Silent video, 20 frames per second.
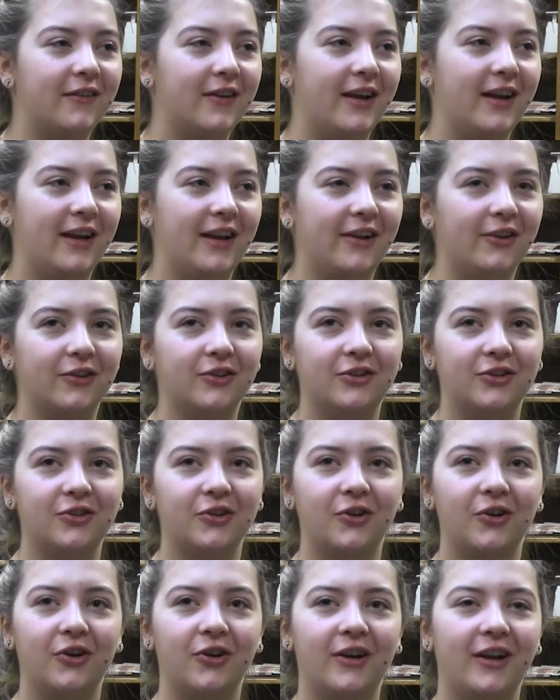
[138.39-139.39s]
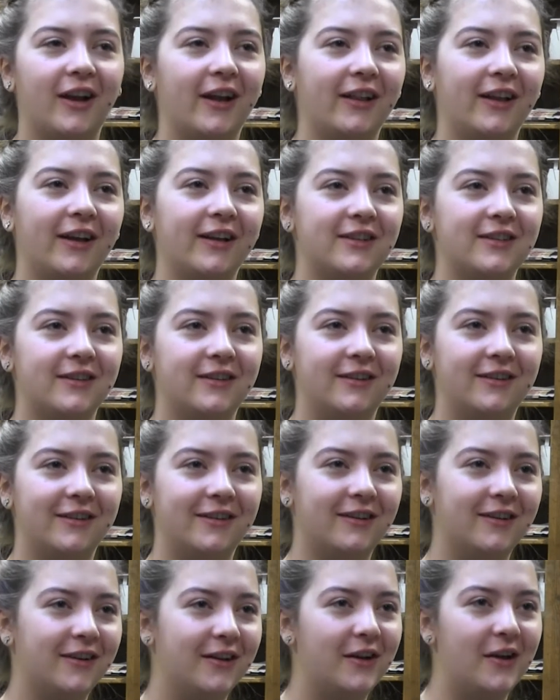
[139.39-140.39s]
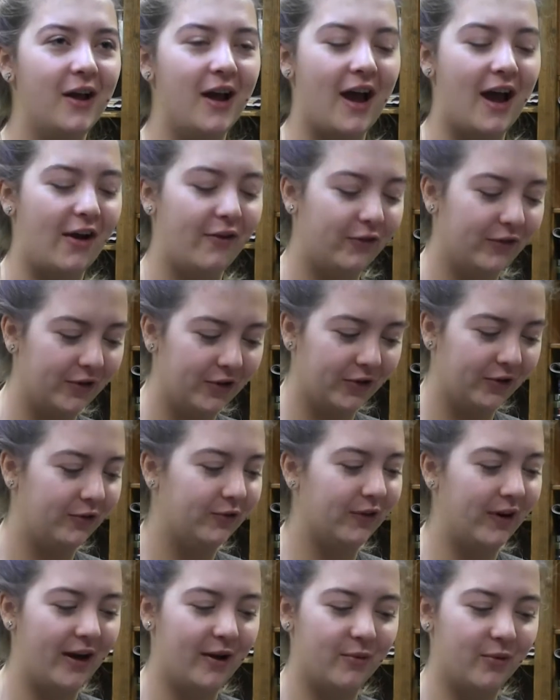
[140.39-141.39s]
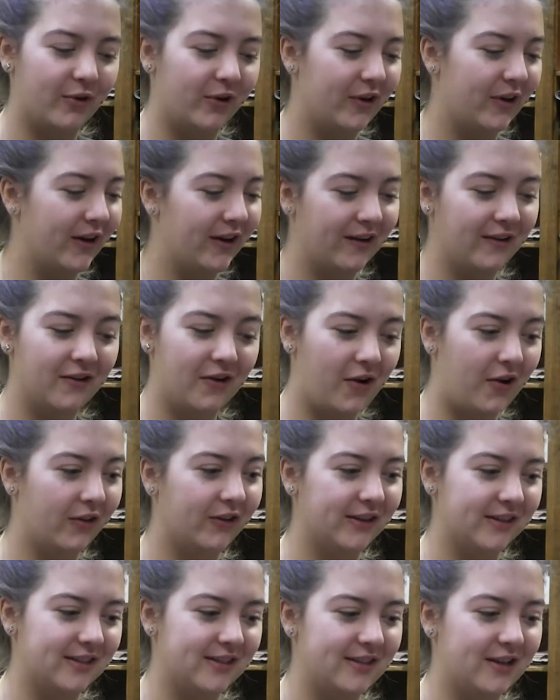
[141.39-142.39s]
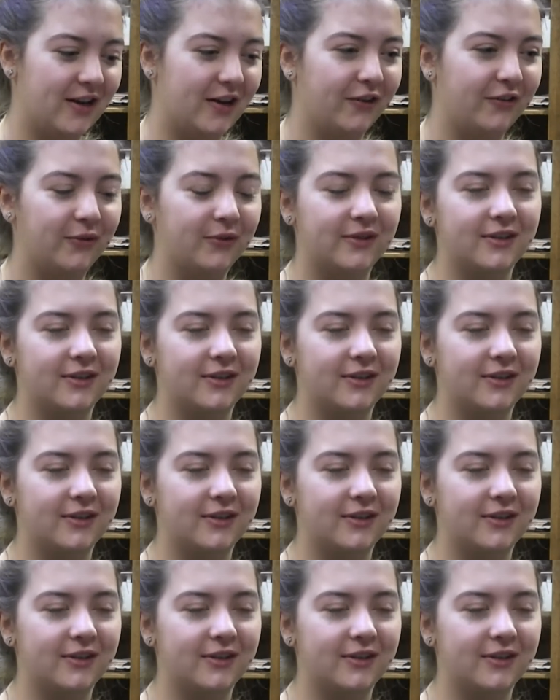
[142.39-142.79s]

an English nerd and I like to have good grammar and all this stuff.